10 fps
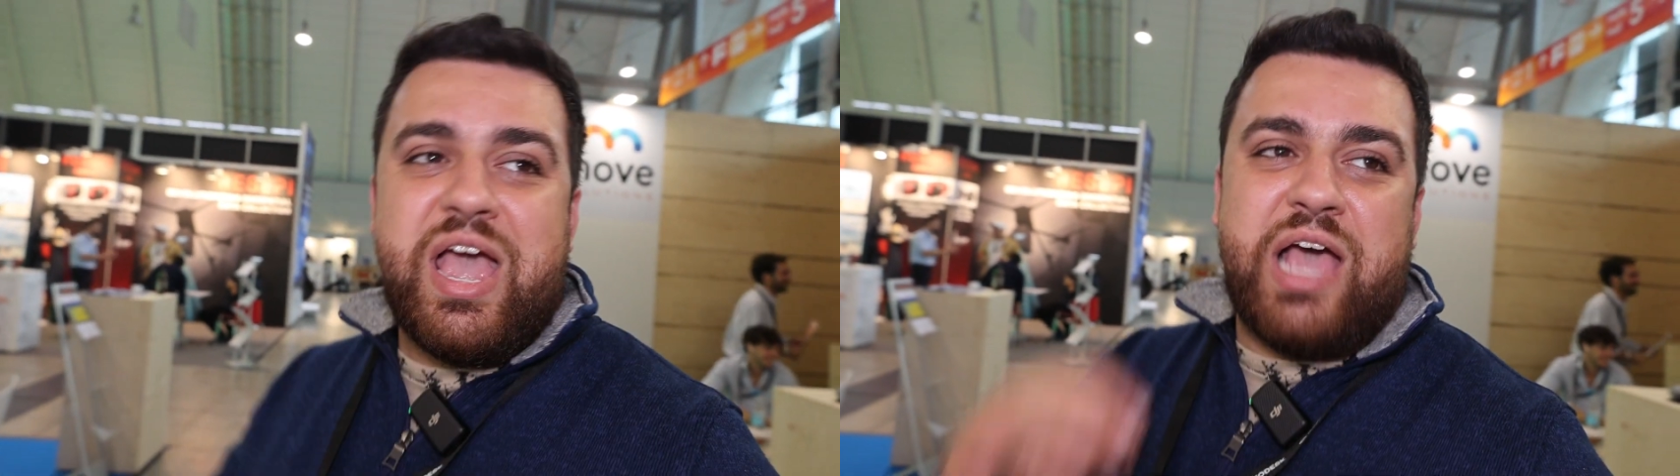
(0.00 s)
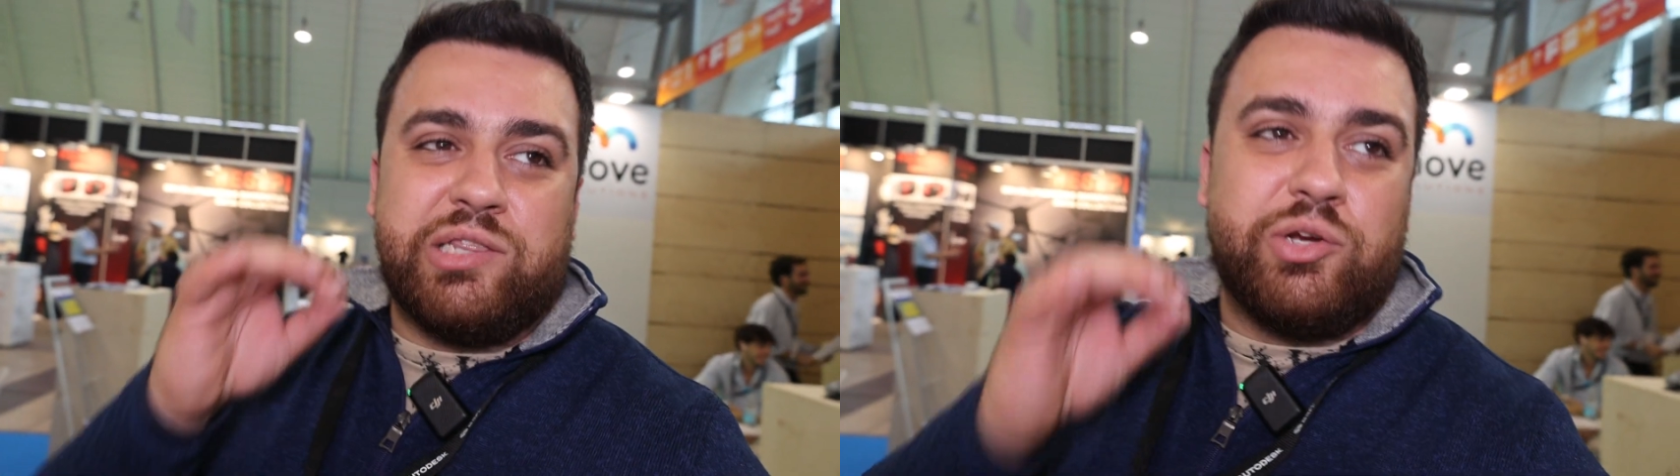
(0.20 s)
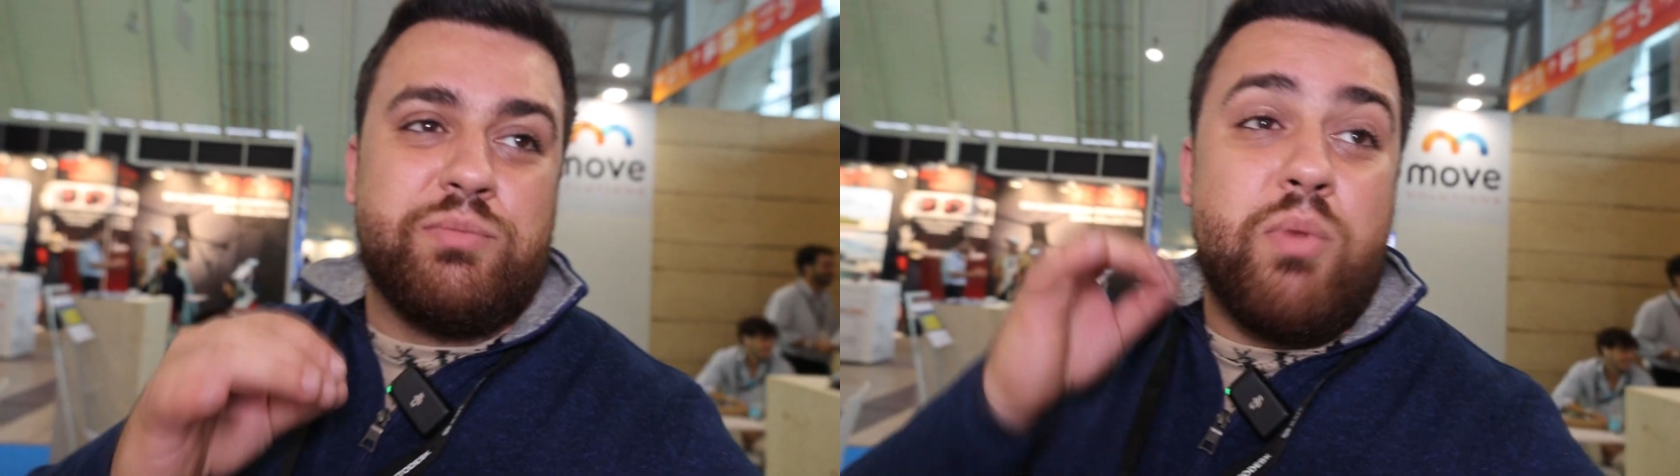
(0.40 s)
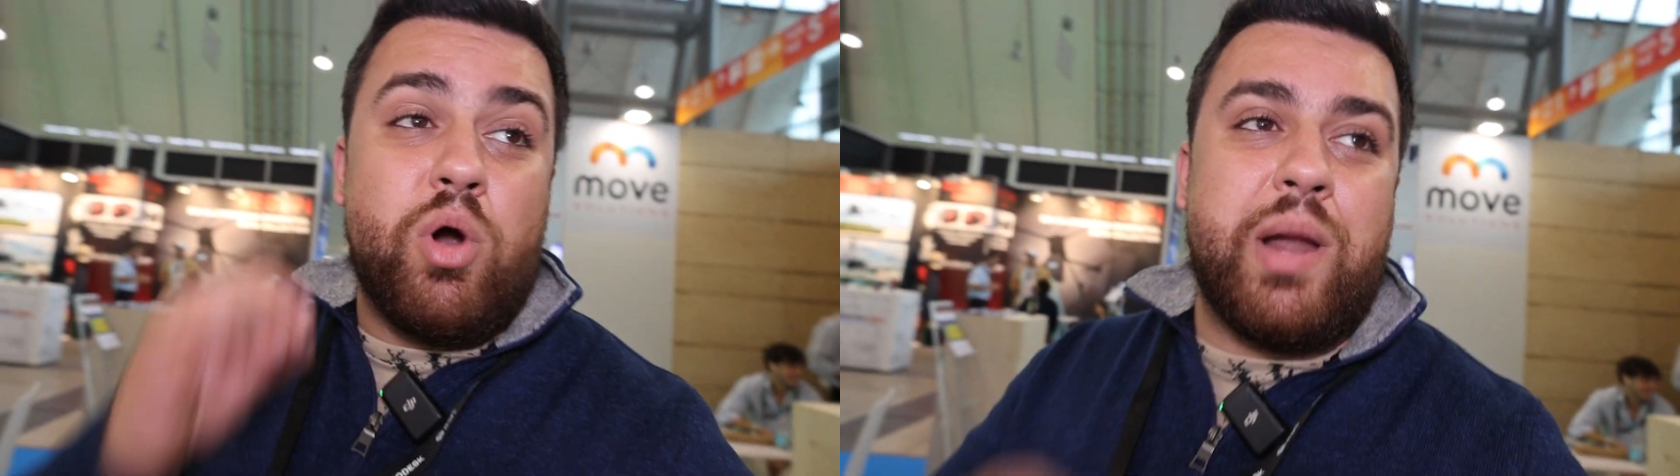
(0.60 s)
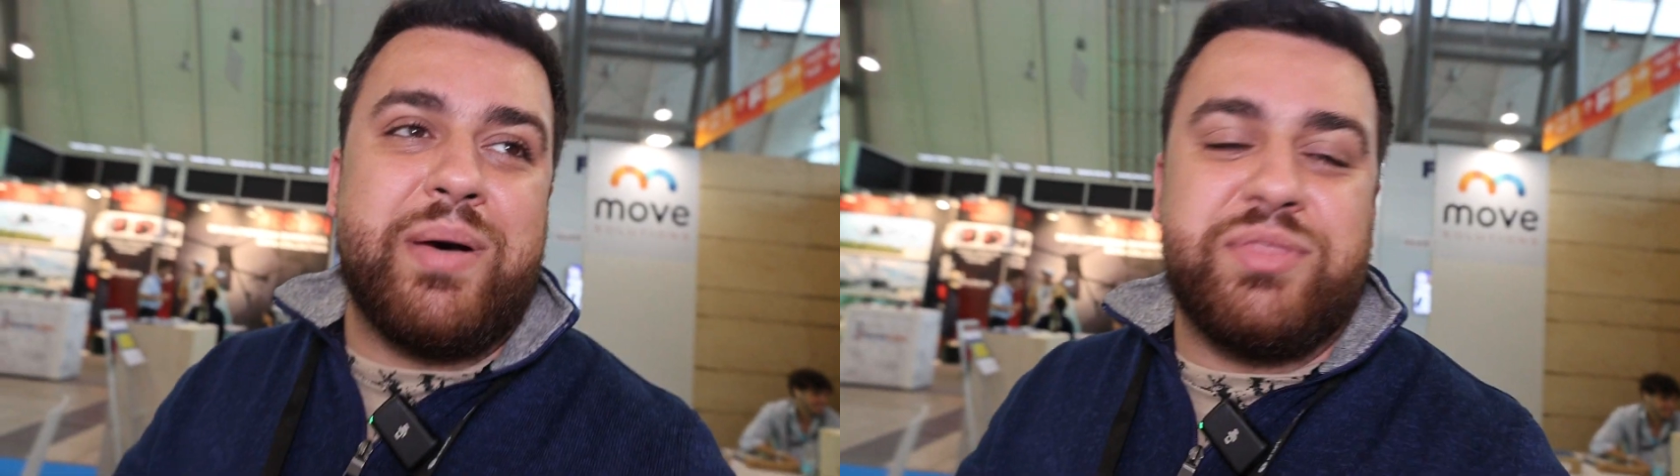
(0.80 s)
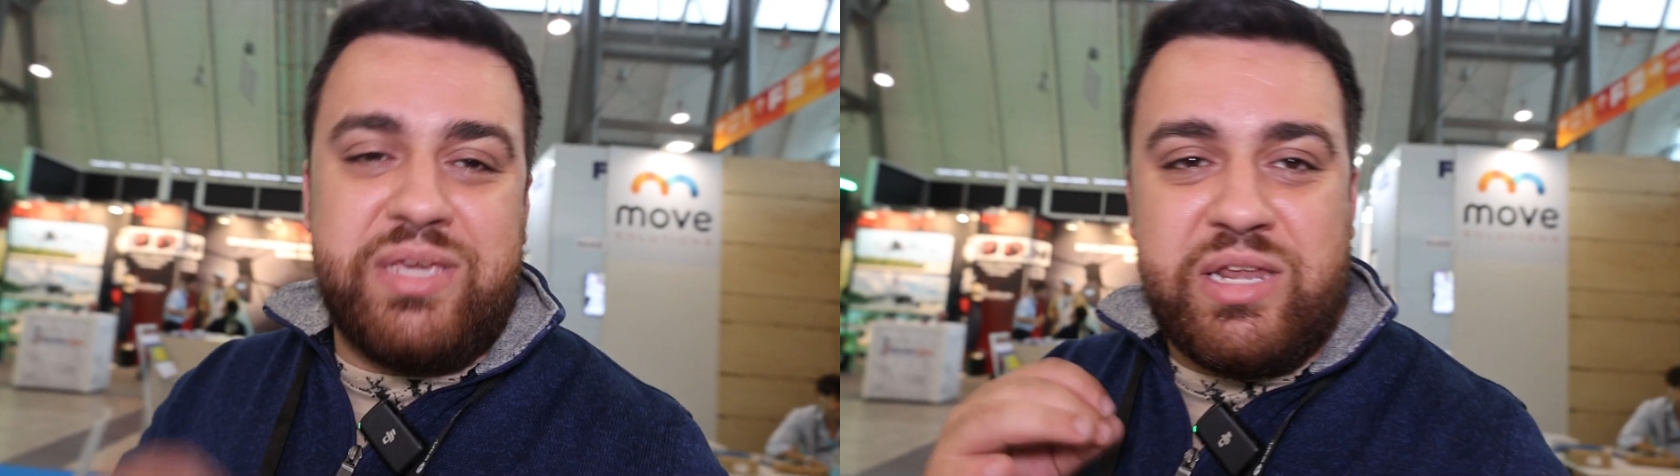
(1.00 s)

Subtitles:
and learn more about the